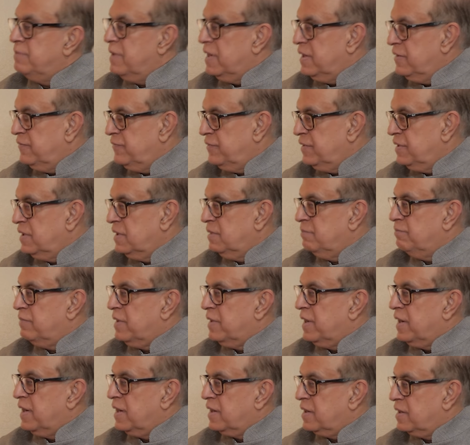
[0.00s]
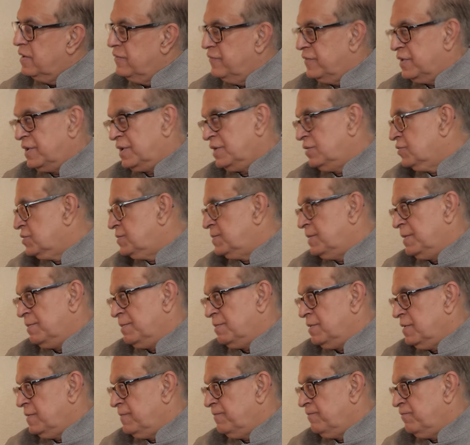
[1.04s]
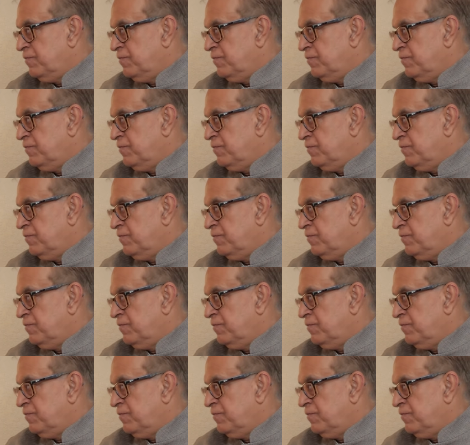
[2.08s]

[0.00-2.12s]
benefited by converting those people.